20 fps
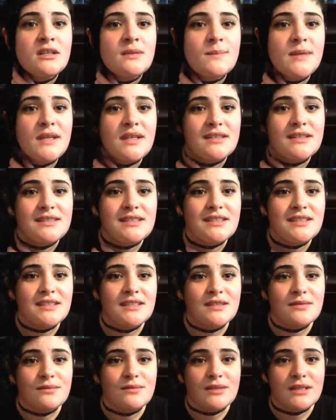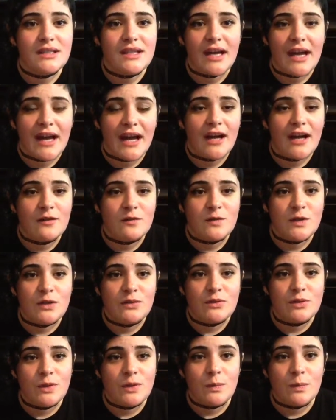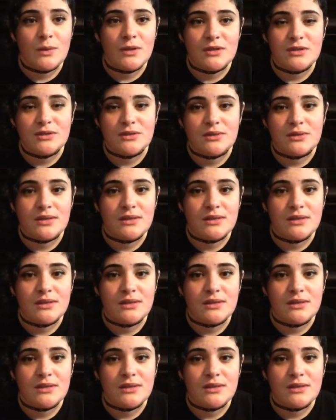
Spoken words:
because they didn't really have YouTubers or